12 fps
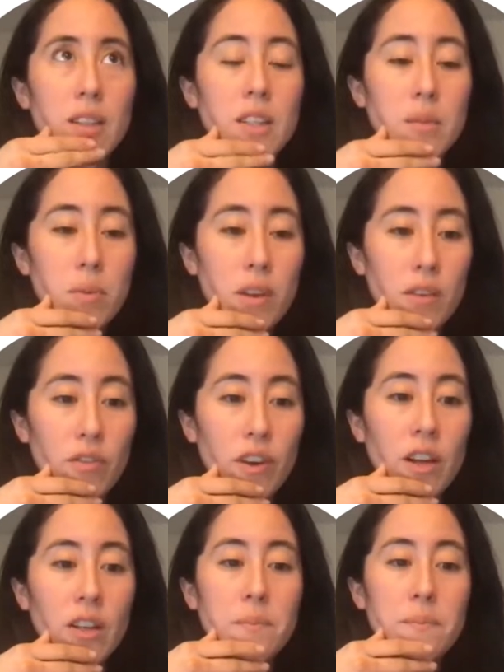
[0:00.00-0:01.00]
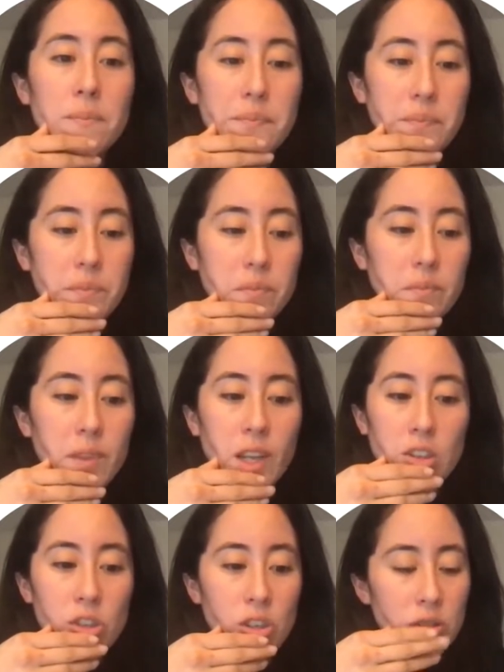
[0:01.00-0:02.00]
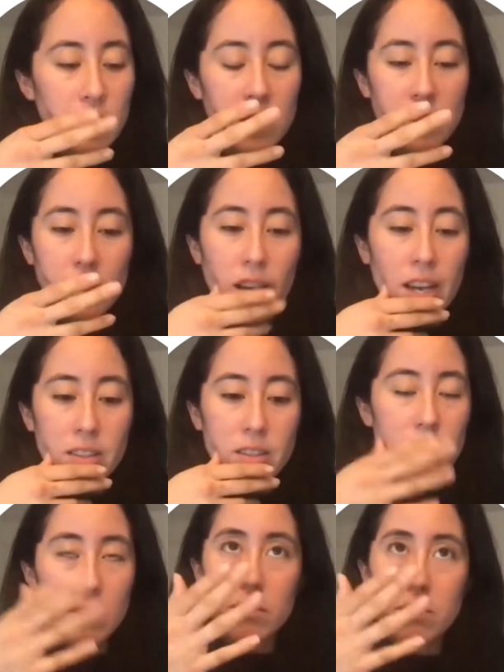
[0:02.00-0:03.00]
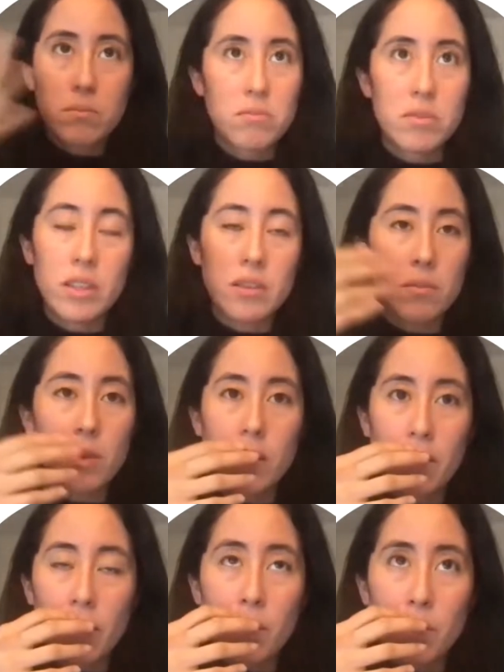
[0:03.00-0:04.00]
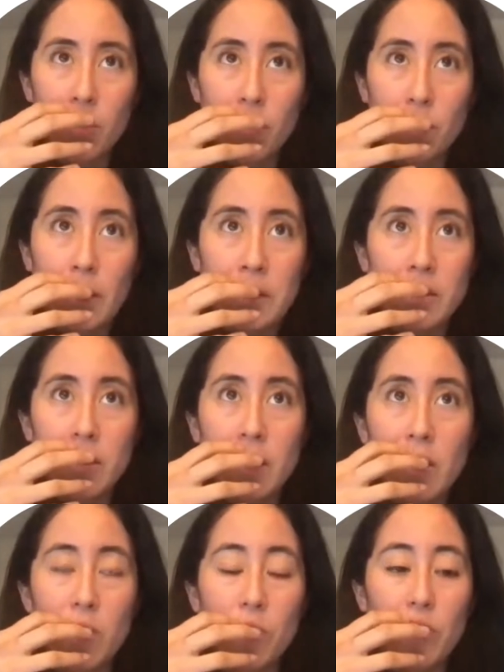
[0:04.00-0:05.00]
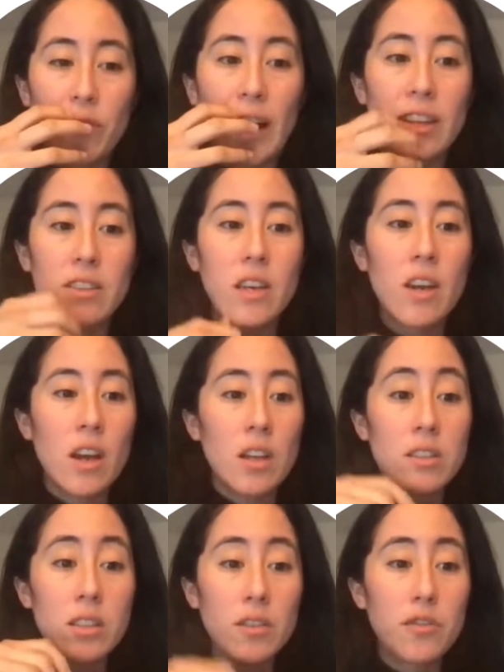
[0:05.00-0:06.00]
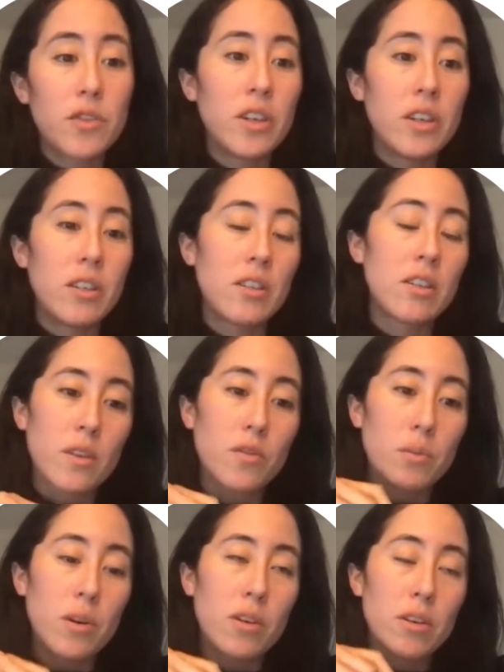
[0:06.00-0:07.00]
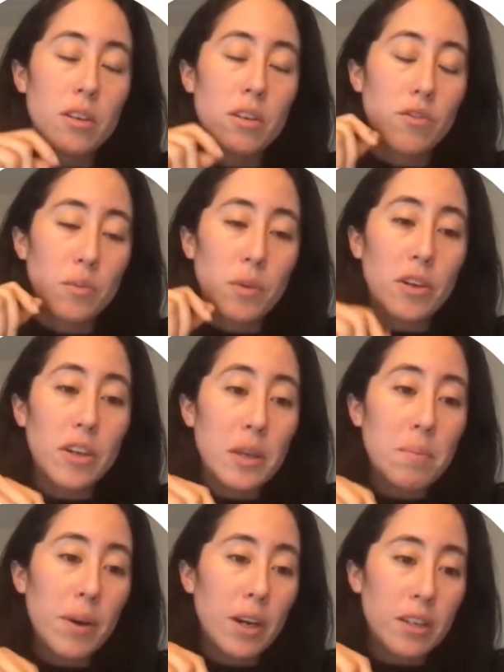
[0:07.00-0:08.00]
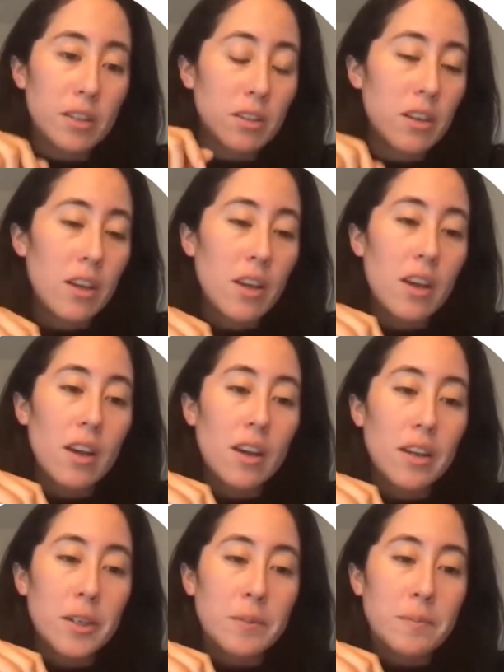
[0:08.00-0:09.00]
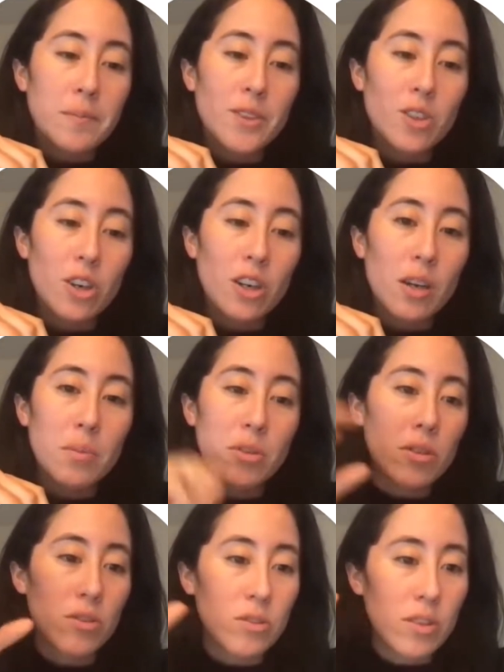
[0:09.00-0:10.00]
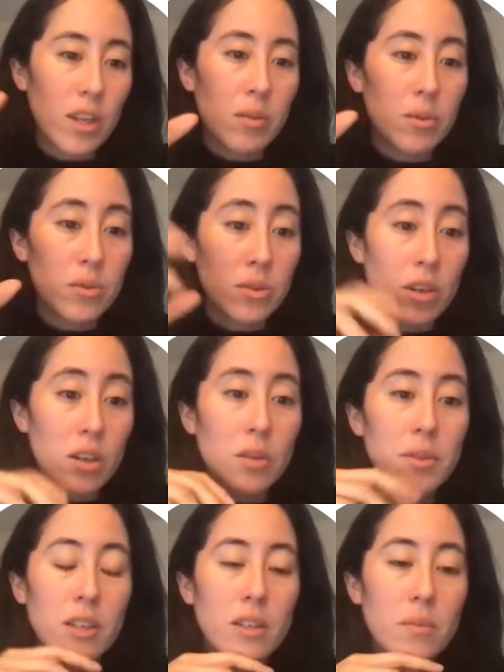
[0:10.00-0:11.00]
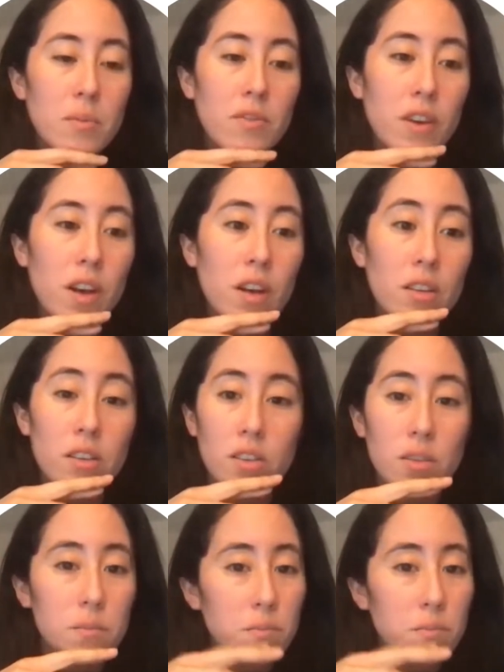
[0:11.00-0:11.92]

EPFL, just in the last 6 months, a couple of months, we've had different from our impact startups or sustainable startups at EPFL,